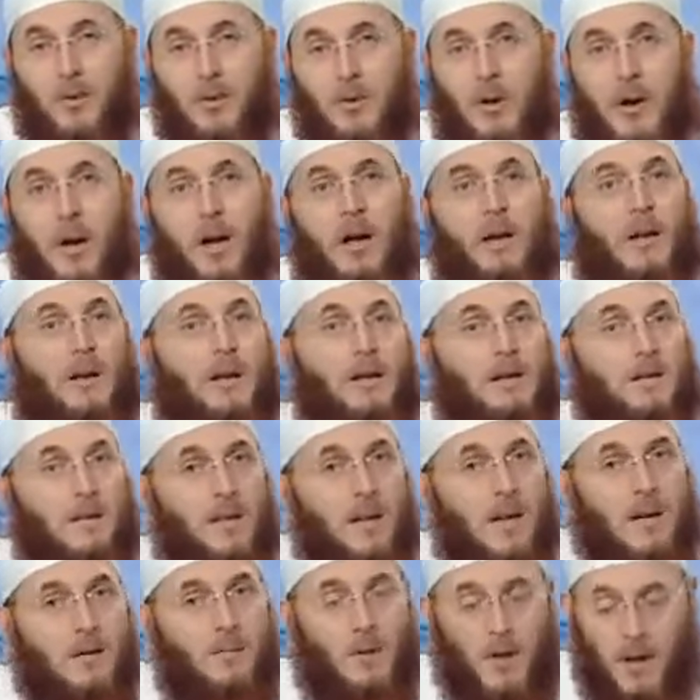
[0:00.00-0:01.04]
to the right and
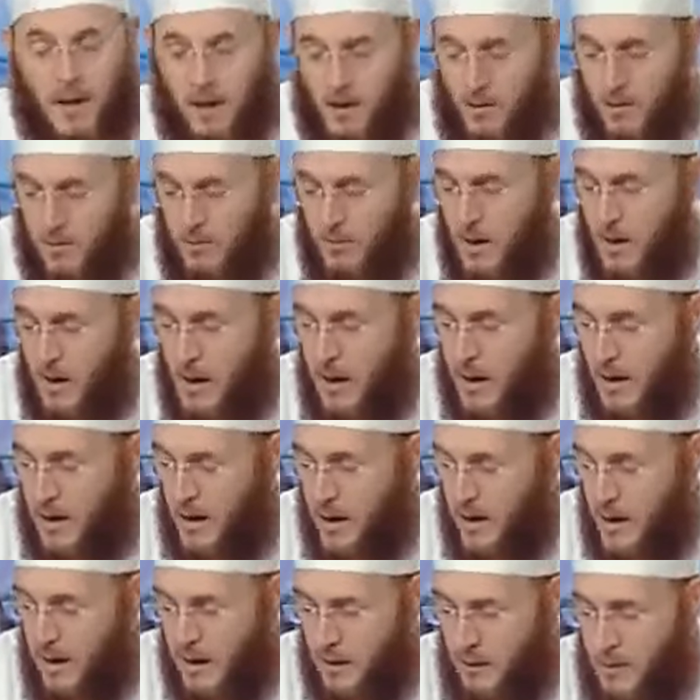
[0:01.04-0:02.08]
As-salamu alaykum
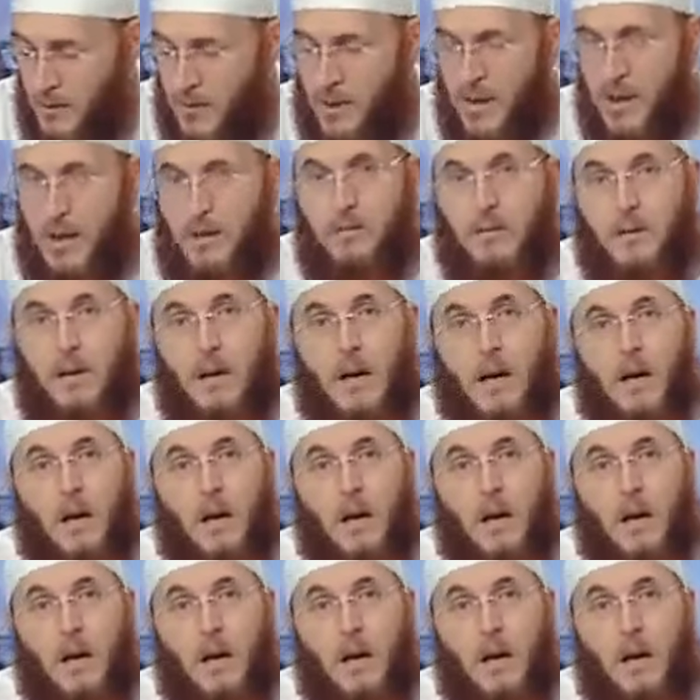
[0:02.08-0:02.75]
to the left.